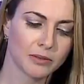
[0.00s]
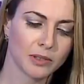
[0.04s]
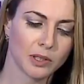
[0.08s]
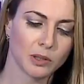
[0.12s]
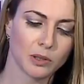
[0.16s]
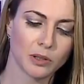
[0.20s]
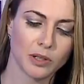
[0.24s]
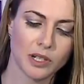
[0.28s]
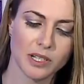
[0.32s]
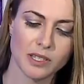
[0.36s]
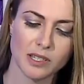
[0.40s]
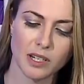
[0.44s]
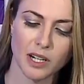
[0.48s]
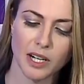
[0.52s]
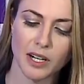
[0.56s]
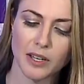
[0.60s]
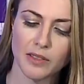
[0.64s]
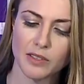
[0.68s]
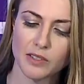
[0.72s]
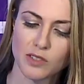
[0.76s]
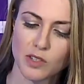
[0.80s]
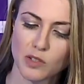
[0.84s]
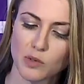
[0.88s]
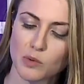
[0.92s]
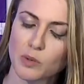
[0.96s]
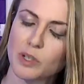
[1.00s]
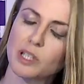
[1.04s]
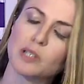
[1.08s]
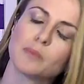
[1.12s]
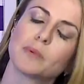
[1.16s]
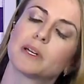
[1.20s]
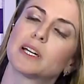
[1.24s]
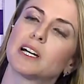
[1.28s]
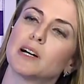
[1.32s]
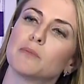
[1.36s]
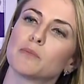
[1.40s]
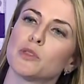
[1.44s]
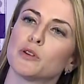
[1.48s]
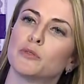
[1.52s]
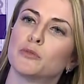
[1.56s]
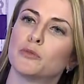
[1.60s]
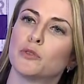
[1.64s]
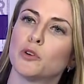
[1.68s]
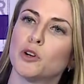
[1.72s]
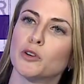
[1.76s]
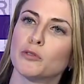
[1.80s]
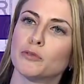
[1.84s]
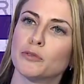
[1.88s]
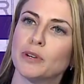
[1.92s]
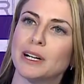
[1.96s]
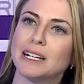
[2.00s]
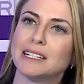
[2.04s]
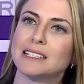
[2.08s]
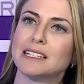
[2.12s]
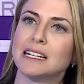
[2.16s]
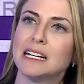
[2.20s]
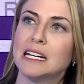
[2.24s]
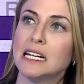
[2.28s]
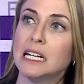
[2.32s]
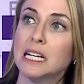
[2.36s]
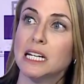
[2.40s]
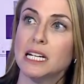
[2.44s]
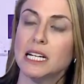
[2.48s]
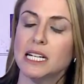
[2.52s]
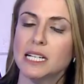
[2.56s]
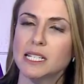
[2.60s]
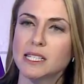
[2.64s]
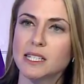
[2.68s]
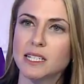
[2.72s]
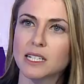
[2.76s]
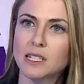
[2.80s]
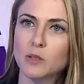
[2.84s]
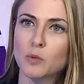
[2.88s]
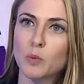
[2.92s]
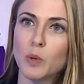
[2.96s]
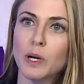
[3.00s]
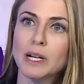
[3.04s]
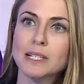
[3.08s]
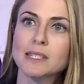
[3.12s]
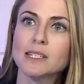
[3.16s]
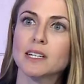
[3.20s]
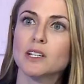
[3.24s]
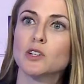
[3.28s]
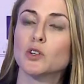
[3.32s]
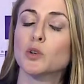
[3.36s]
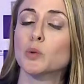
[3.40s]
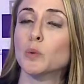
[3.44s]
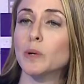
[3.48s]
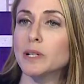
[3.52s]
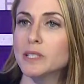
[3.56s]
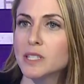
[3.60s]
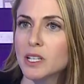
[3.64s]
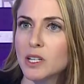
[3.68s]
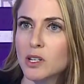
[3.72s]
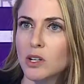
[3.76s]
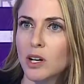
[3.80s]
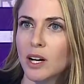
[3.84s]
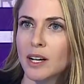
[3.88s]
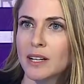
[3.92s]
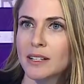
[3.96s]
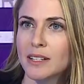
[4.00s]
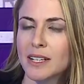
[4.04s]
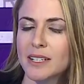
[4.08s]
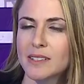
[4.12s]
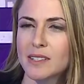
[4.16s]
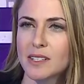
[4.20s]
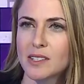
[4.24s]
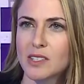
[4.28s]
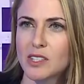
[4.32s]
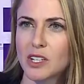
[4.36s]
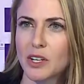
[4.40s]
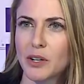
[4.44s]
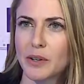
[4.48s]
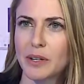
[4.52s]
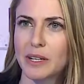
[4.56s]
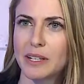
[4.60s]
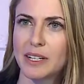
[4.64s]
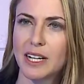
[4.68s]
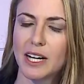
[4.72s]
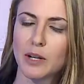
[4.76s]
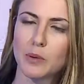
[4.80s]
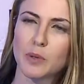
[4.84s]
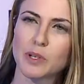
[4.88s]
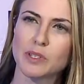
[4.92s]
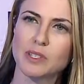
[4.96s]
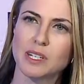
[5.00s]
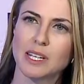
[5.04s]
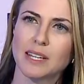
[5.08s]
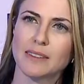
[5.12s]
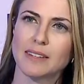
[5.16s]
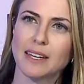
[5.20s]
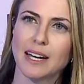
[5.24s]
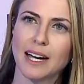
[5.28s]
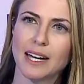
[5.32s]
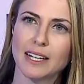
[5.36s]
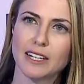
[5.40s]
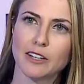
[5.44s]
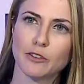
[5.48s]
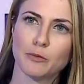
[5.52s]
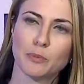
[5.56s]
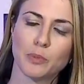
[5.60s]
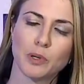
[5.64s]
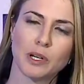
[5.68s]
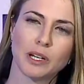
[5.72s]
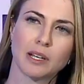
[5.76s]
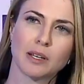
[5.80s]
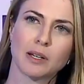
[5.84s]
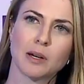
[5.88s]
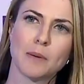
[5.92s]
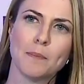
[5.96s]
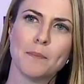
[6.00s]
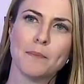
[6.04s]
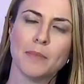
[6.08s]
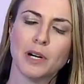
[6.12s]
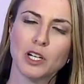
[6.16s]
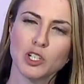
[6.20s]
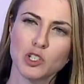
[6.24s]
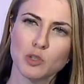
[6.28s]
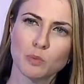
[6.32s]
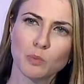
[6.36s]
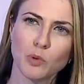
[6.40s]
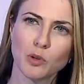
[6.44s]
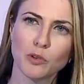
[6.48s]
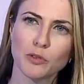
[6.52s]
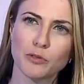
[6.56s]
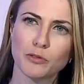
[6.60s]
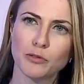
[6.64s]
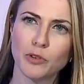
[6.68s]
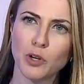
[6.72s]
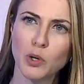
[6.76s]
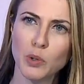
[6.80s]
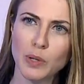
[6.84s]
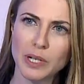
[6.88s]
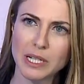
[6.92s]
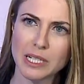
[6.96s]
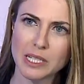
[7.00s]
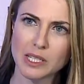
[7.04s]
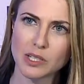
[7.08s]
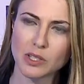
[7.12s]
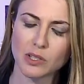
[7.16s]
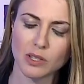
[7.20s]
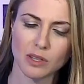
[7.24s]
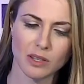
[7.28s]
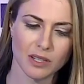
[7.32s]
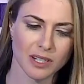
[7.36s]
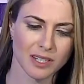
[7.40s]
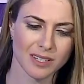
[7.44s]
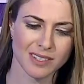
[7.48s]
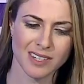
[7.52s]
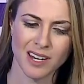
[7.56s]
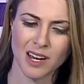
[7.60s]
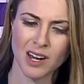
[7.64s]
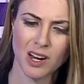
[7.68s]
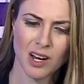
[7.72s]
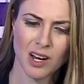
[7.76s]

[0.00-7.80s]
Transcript: of Elor Azari, this has really become the forefront. Was it or was it not necessary? And now we're seeing the IDF putting much more focus to this.